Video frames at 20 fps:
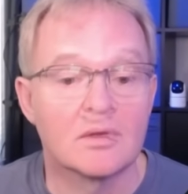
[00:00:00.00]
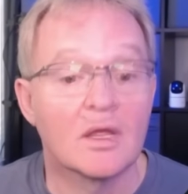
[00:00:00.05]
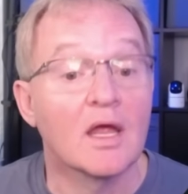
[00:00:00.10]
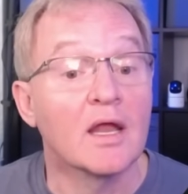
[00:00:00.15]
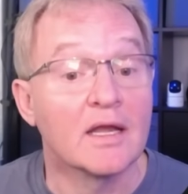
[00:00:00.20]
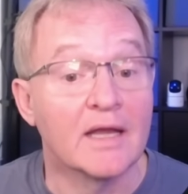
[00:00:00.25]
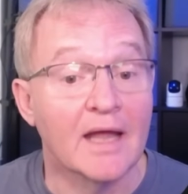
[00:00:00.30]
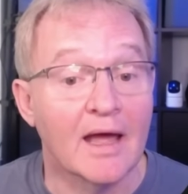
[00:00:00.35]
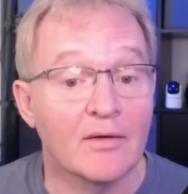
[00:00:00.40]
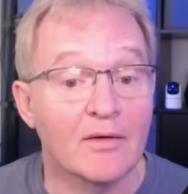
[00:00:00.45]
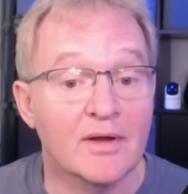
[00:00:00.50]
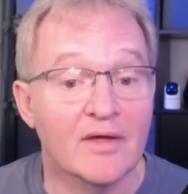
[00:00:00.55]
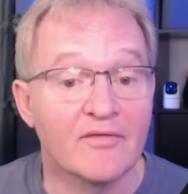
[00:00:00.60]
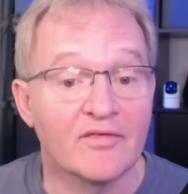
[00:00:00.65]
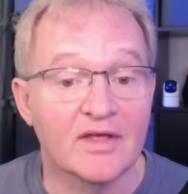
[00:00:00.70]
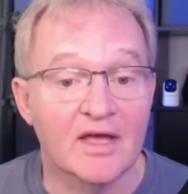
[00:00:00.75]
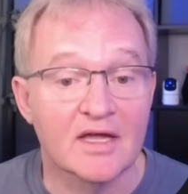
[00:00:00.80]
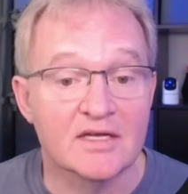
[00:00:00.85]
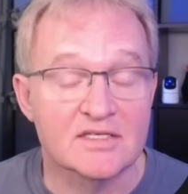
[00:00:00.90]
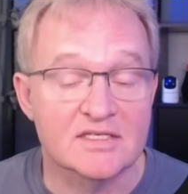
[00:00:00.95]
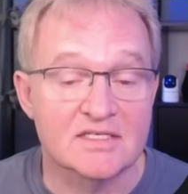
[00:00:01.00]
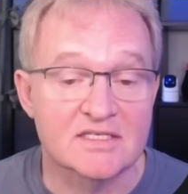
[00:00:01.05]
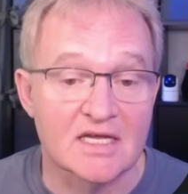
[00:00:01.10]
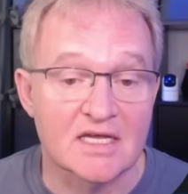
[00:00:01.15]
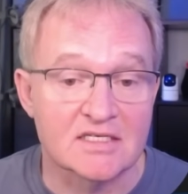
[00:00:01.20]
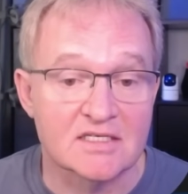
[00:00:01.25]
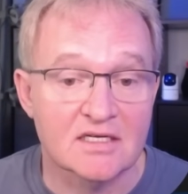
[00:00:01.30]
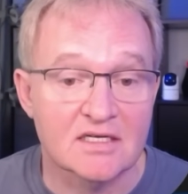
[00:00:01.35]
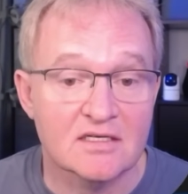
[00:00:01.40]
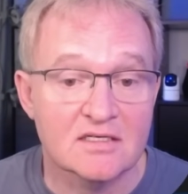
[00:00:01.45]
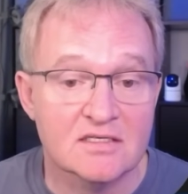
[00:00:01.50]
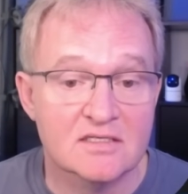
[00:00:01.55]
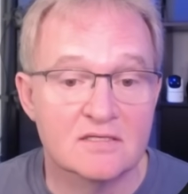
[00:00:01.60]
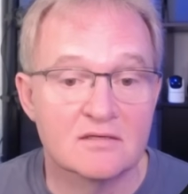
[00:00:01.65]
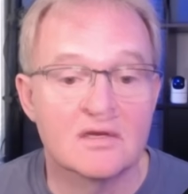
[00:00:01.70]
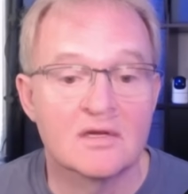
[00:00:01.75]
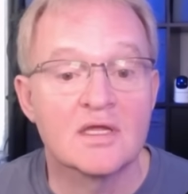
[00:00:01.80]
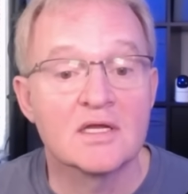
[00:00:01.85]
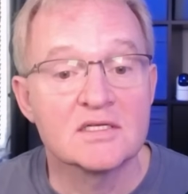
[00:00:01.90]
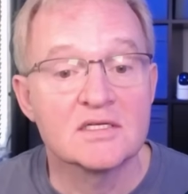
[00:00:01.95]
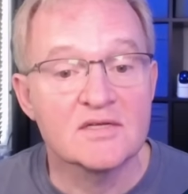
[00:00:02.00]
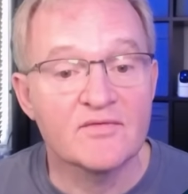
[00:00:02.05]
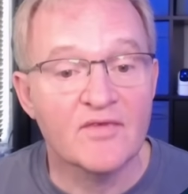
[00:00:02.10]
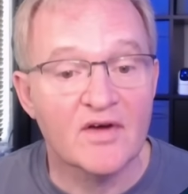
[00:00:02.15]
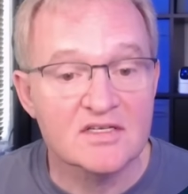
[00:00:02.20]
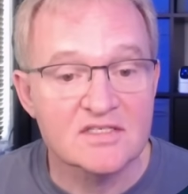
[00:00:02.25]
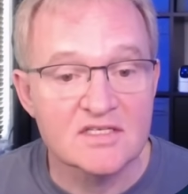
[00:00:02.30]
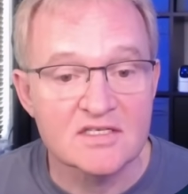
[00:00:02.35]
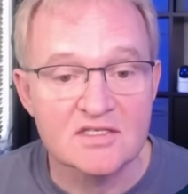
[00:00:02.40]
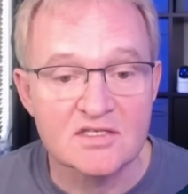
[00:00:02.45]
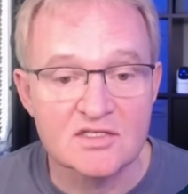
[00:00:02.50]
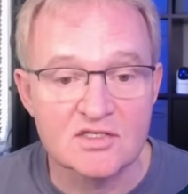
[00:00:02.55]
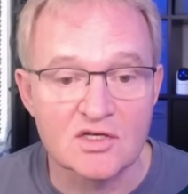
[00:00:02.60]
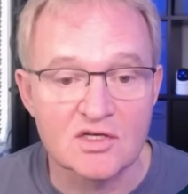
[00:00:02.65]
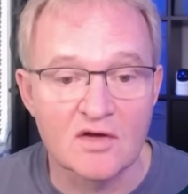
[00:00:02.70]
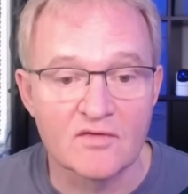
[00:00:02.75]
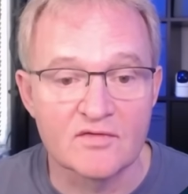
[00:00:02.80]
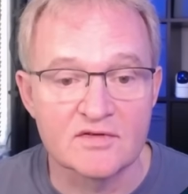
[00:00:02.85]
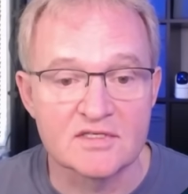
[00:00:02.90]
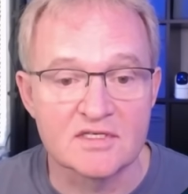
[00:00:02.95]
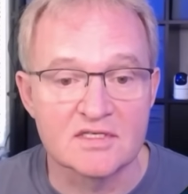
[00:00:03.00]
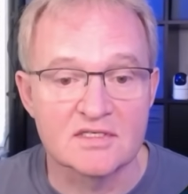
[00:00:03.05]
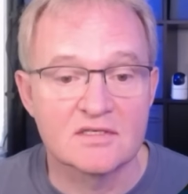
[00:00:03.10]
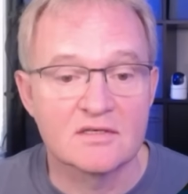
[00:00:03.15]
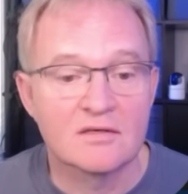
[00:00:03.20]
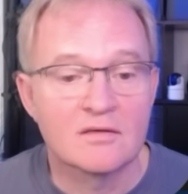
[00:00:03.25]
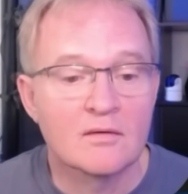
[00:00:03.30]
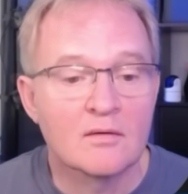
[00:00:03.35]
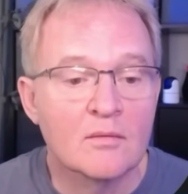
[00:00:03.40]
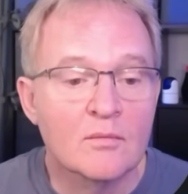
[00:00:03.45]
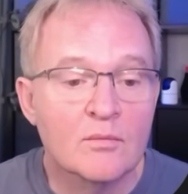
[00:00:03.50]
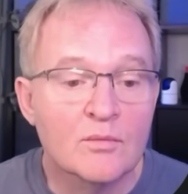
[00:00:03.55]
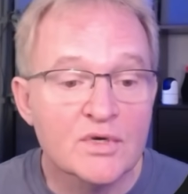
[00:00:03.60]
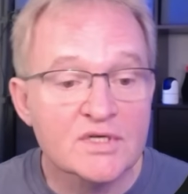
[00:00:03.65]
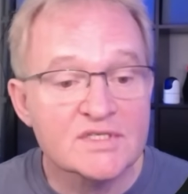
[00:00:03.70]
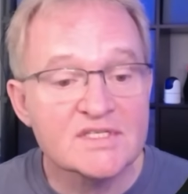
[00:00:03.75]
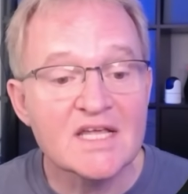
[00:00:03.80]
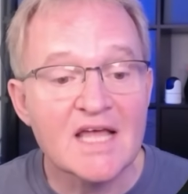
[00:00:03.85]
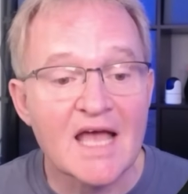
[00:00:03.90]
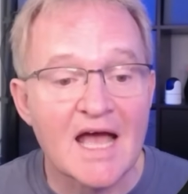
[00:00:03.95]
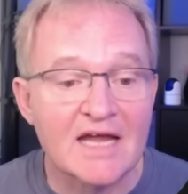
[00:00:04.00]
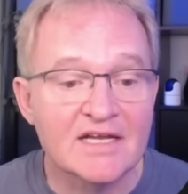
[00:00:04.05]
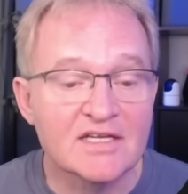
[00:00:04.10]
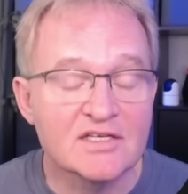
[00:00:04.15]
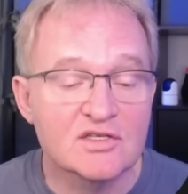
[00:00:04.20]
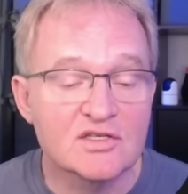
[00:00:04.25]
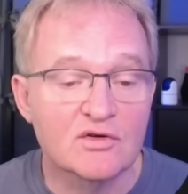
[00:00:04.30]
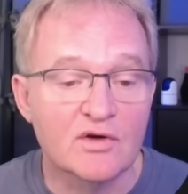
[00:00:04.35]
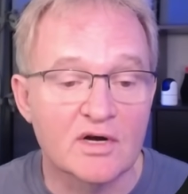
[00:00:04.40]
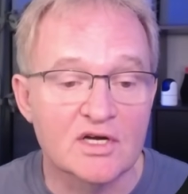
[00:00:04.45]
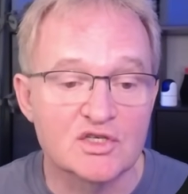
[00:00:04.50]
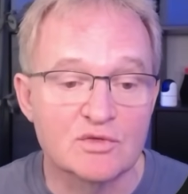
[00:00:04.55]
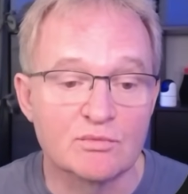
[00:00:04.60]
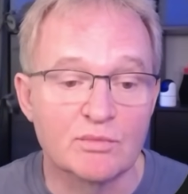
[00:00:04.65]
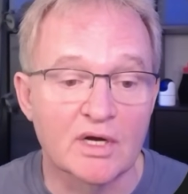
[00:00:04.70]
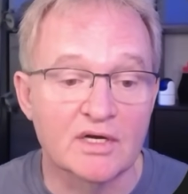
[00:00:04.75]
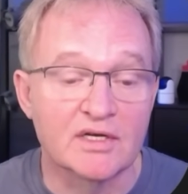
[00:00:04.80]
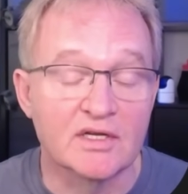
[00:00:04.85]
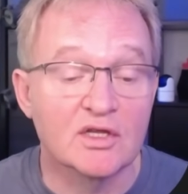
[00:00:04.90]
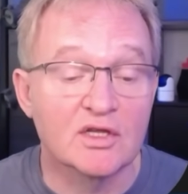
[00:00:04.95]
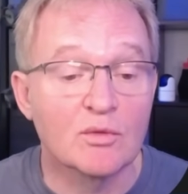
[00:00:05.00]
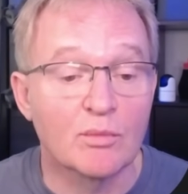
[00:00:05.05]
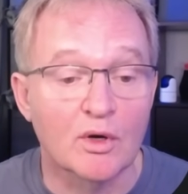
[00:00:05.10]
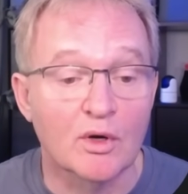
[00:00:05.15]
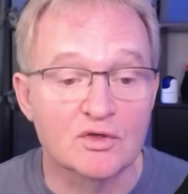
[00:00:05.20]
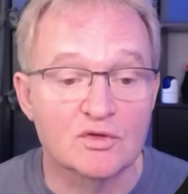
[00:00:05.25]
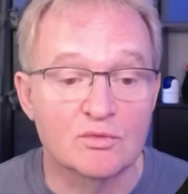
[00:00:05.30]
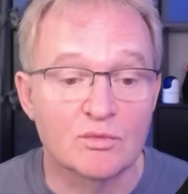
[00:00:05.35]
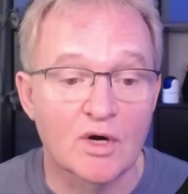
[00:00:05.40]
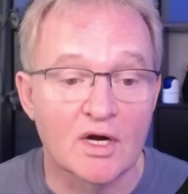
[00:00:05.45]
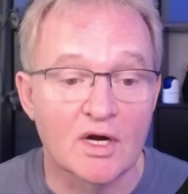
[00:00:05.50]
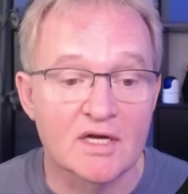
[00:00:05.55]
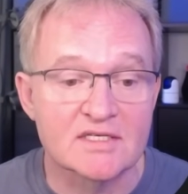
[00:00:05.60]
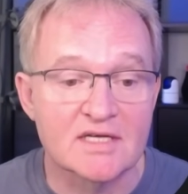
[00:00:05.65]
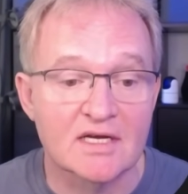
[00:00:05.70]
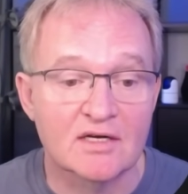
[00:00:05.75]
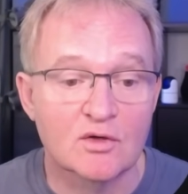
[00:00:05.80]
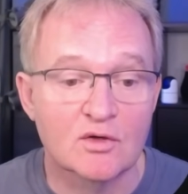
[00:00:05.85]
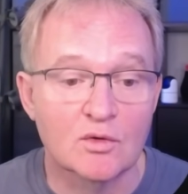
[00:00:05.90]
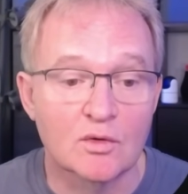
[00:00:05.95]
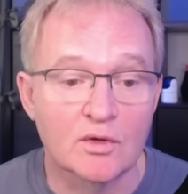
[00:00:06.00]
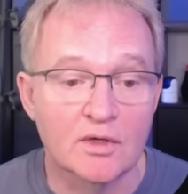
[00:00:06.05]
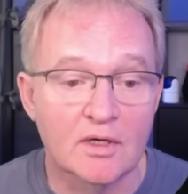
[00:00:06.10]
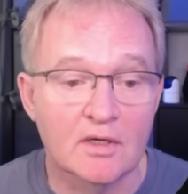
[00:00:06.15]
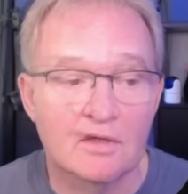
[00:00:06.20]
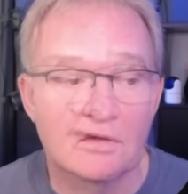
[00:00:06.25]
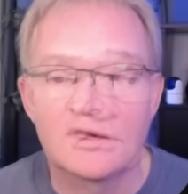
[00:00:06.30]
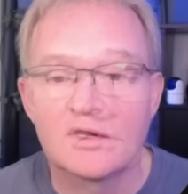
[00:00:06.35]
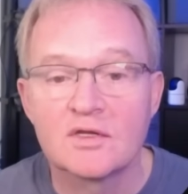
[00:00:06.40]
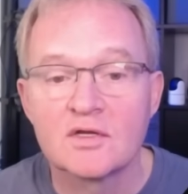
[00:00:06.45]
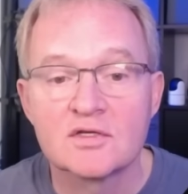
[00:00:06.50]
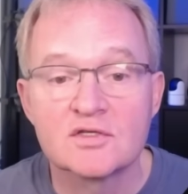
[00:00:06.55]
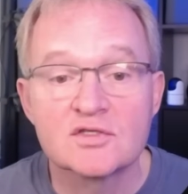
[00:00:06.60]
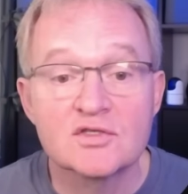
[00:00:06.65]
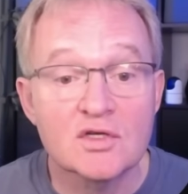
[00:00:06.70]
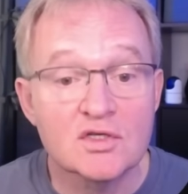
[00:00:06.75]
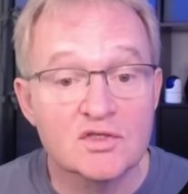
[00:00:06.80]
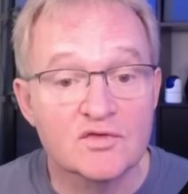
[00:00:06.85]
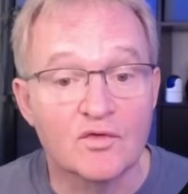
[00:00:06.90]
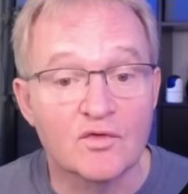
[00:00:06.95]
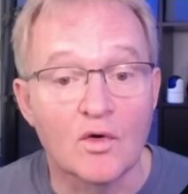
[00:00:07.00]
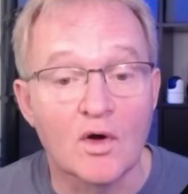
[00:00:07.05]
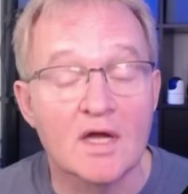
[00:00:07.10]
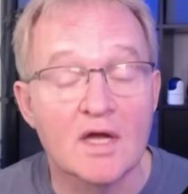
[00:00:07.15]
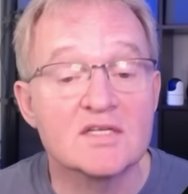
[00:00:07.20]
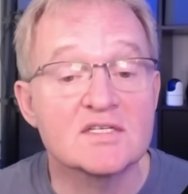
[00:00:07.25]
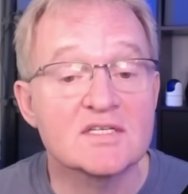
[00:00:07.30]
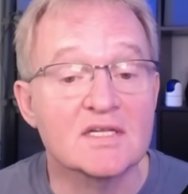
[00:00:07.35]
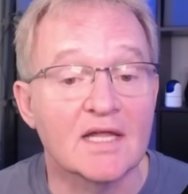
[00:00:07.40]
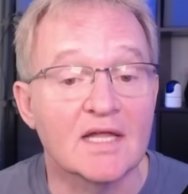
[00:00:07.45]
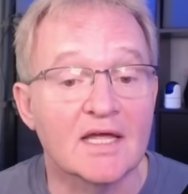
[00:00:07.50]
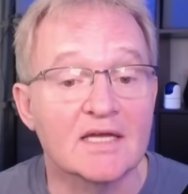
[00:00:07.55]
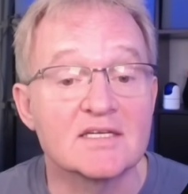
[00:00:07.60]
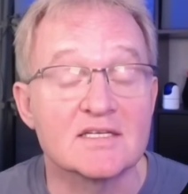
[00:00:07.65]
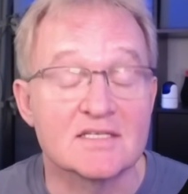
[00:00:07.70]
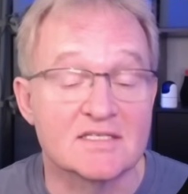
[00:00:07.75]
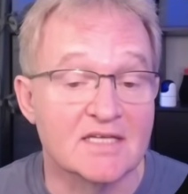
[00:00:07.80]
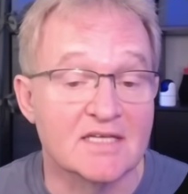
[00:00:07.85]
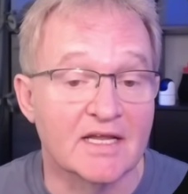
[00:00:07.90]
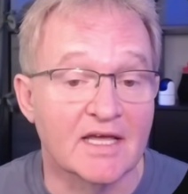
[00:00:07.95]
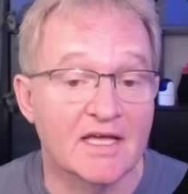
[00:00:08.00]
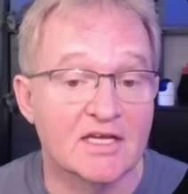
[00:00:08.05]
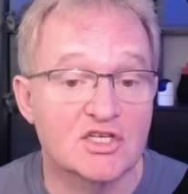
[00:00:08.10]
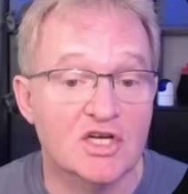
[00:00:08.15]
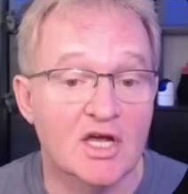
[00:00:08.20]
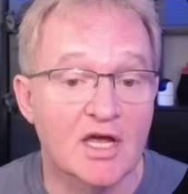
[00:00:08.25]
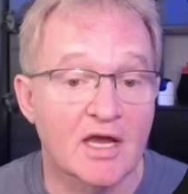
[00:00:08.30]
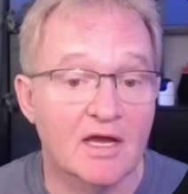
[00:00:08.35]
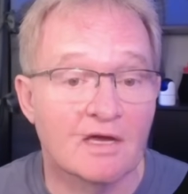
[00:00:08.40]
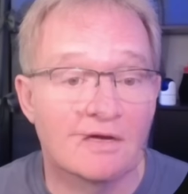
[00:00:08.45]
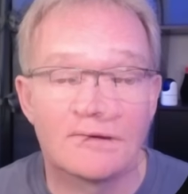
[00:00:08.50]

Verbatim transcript: Now navigate to Settings, Devices and Services. Press the Add Integration button in the bottom right-hand corner. Search for and select ZHA.